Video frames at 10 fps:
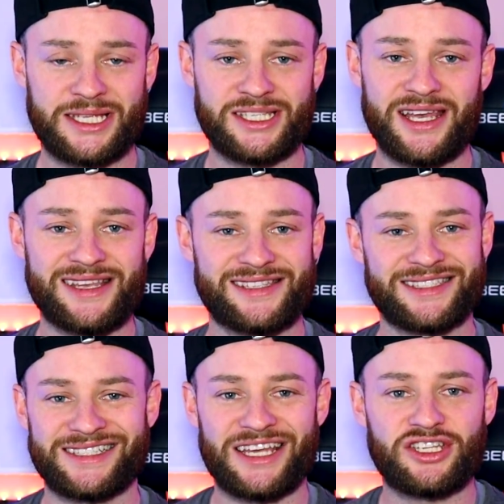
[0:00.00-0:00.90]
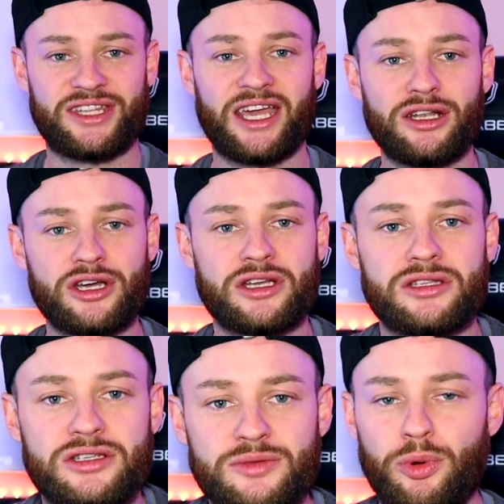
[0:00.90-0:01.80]
suggested that I should take a look at
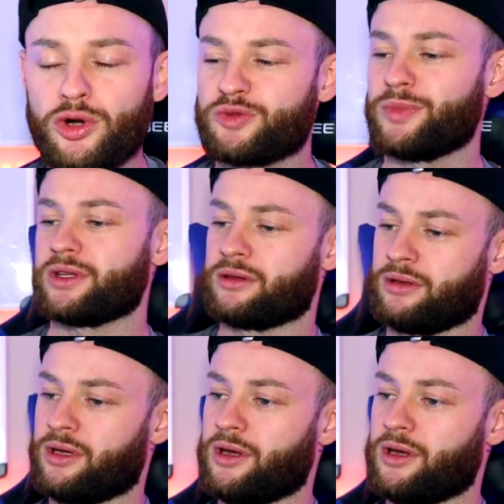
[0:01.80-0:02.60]
the sportsman